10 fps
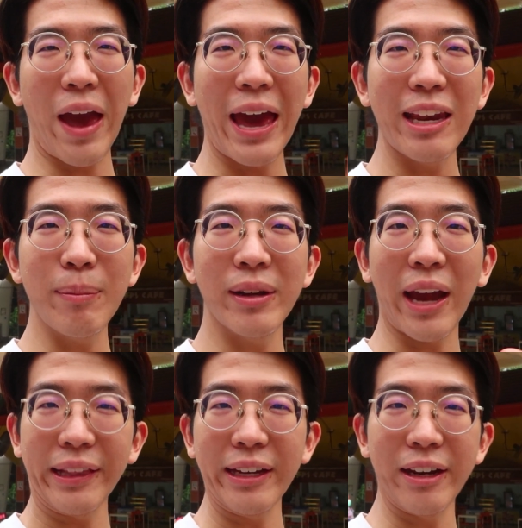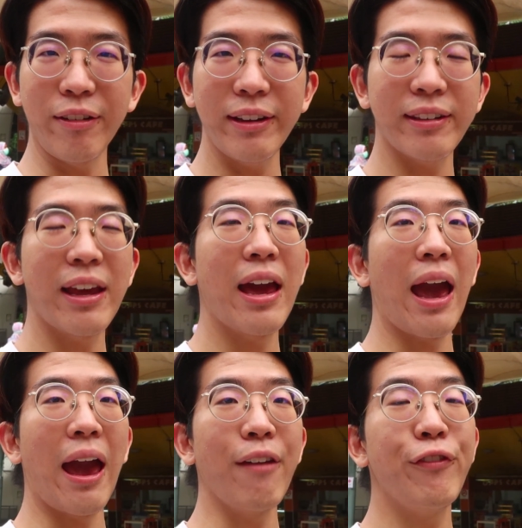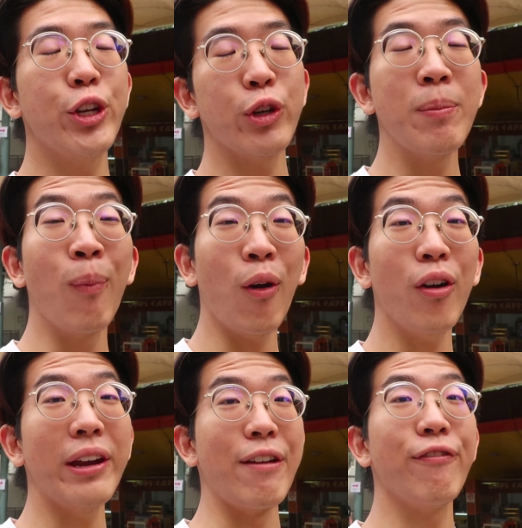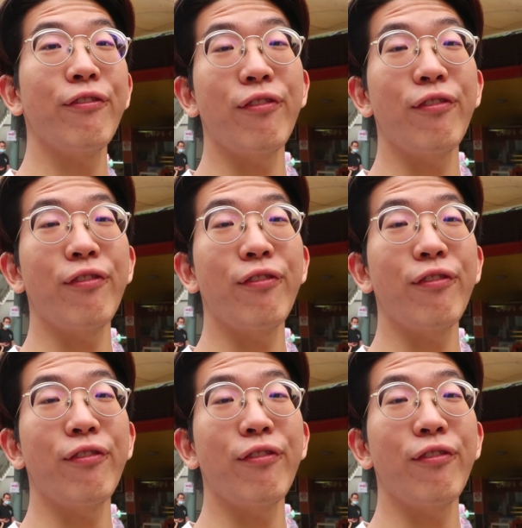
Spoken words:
animal categories and featuring more than